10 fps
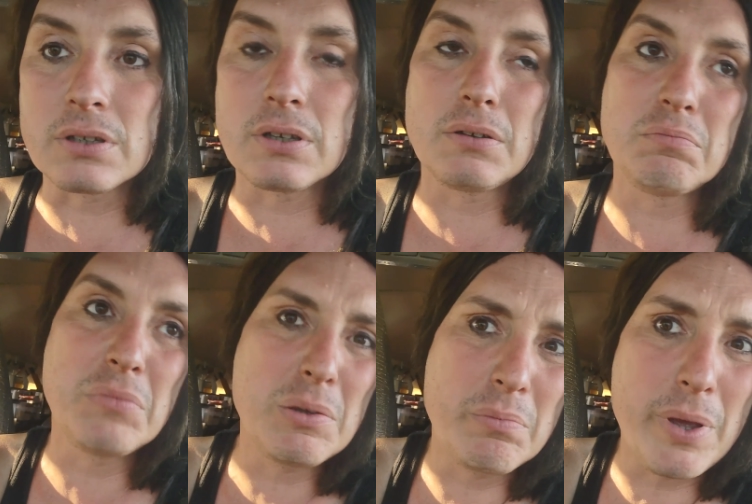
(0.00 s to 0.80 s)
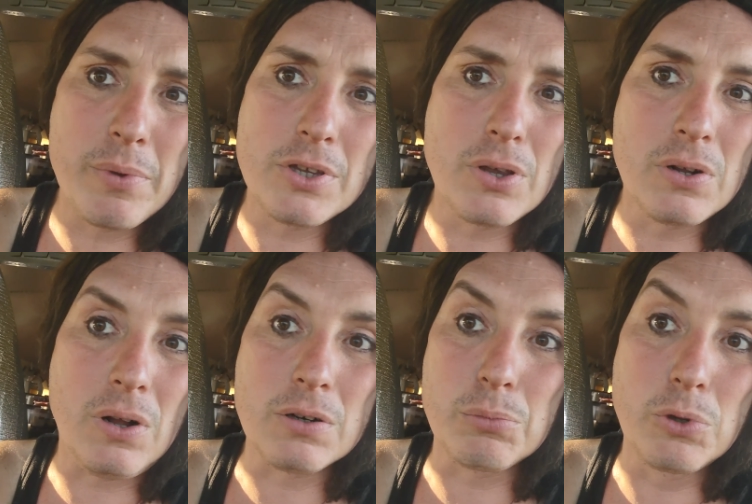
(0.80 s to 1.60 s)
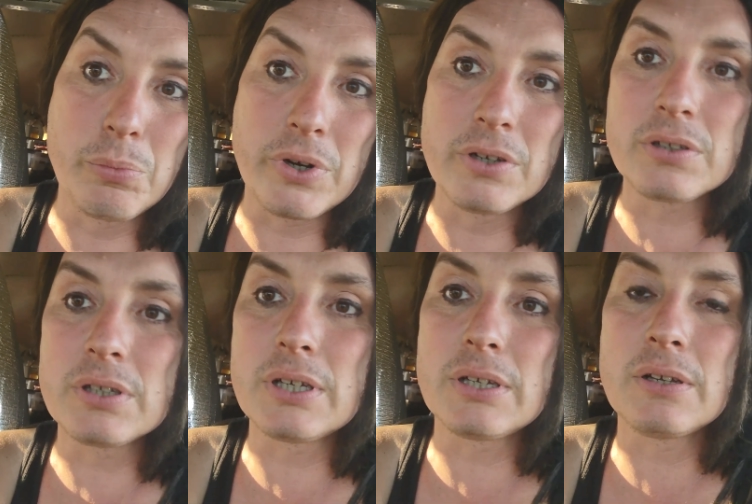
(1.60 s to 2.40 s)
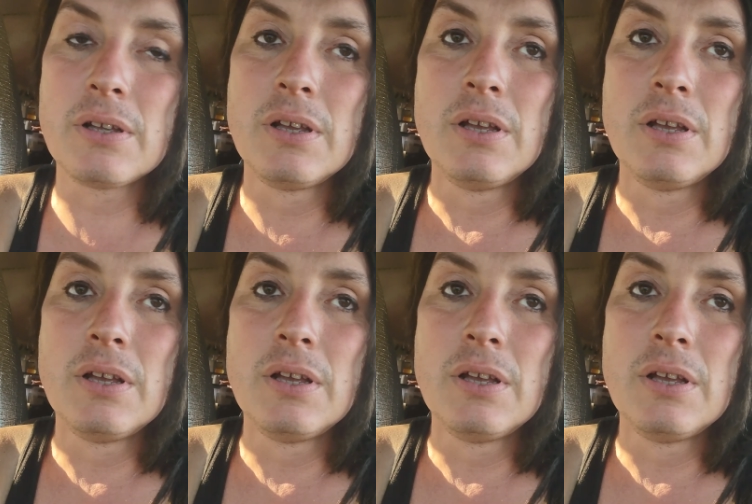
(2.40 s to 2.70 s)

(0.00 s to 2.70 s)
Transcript: Uh, maybe you could call it a blueprint. Uh,